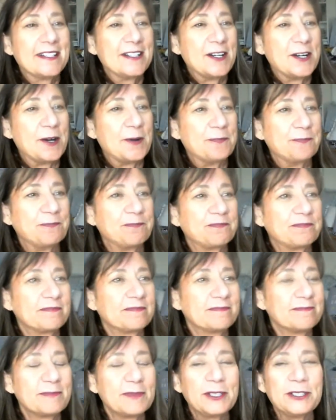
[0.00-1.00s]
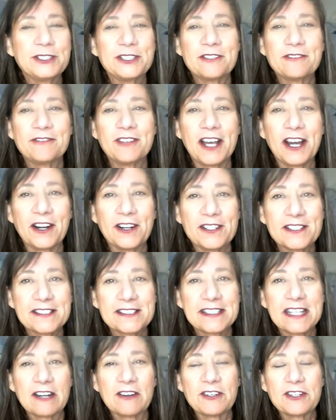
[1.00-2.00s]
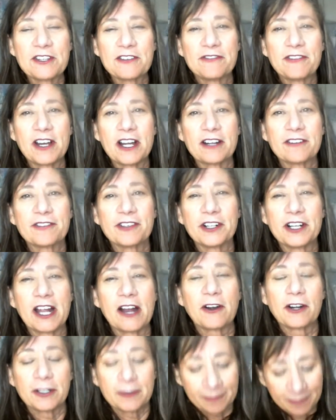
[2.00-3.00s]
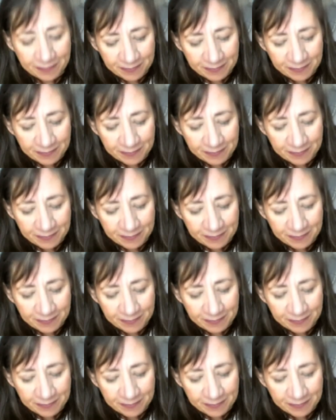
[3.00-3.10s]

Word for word: Um, build you a fire, stare into the fire for an hour